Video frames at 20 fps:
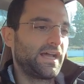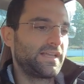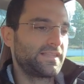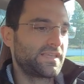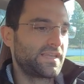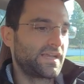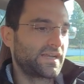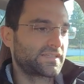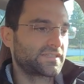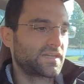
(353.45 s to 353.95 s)
in
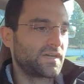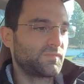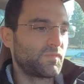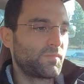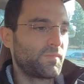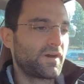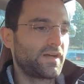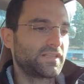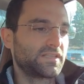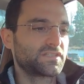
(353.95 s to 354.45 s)
the next couple
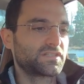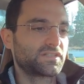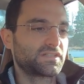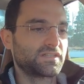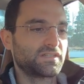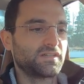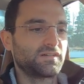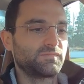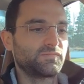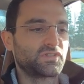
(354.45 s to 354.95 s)

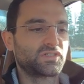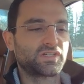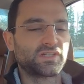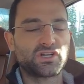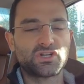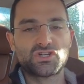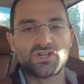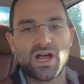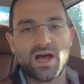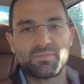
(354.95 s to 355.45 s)
months. I'm just
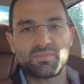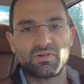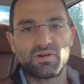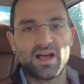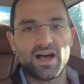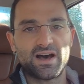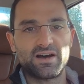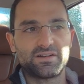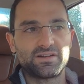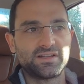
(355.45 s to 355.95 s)
gonna shop
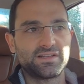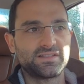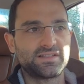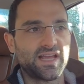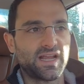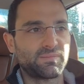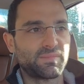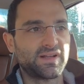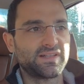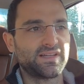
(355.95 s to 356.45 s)
around and
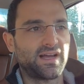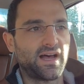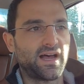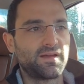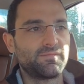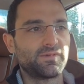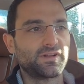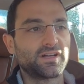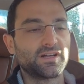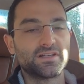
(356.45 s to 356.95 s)
take my
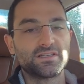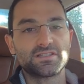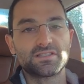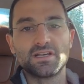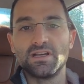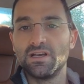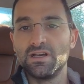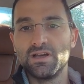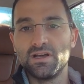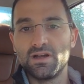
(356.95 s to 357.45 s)
time, because
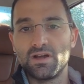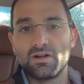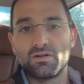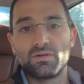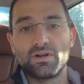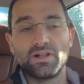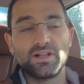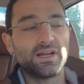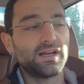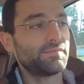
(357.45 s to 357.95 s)

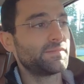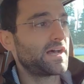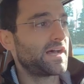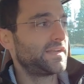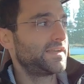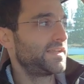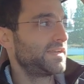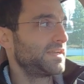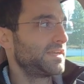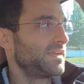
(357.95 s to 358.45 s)
really I'm not
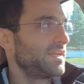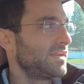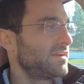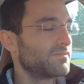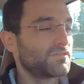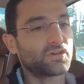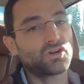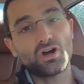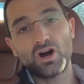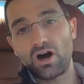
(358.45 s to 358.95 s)
in any need
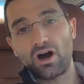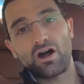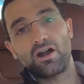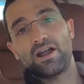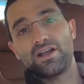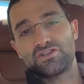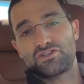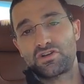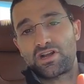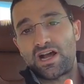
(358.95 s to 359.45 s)
of a car.
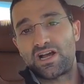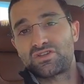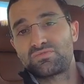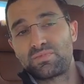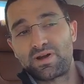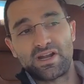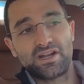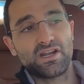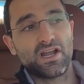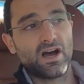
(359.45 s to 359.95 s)
As you guys
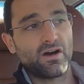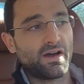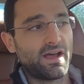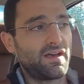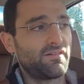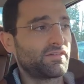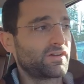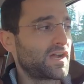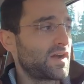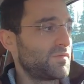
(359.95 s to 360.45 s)
might know, I have a